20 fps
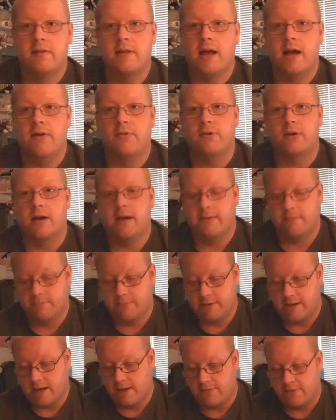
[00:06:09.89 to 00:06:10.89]
down where I
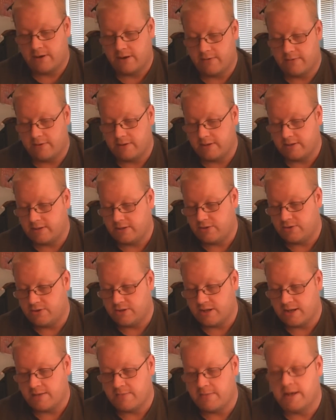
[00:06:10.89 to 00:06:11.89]
went and
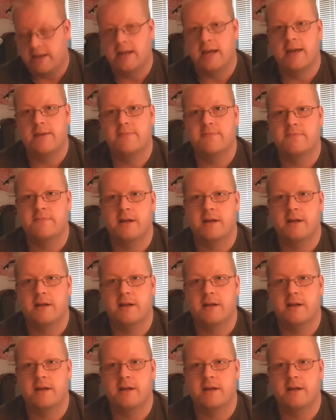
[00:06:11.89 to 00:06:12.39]
usually get my games,